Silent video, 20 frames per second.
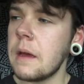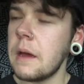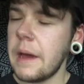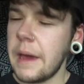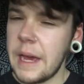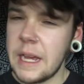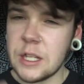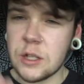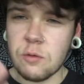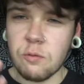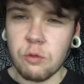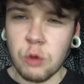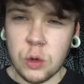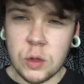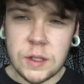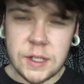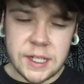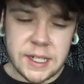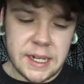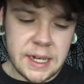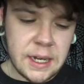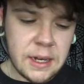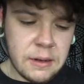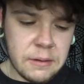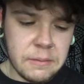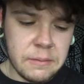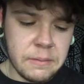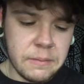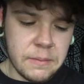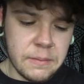it's runtsy,
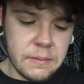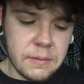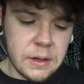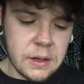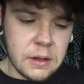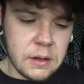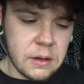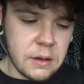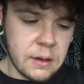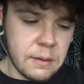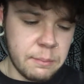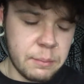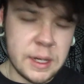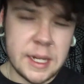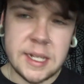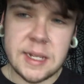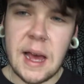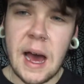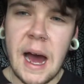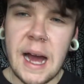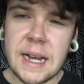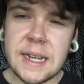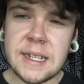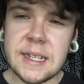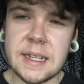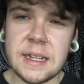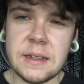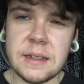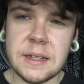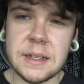but it's
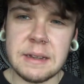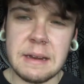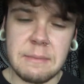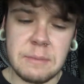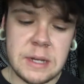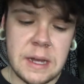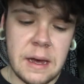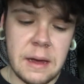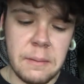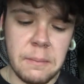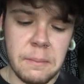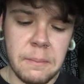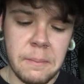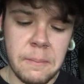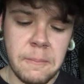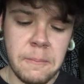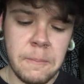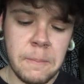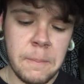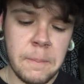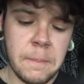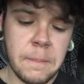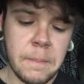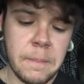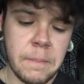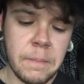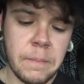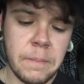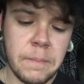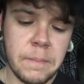icy at the same time.
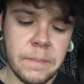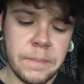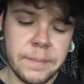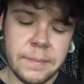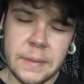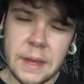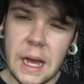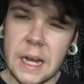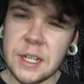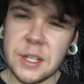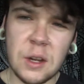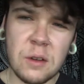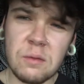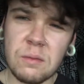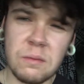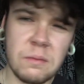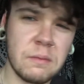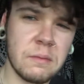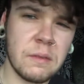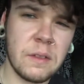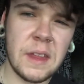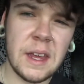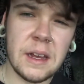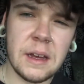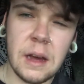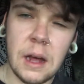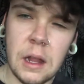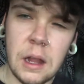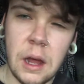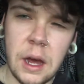I don't
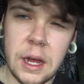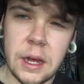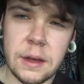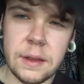think I like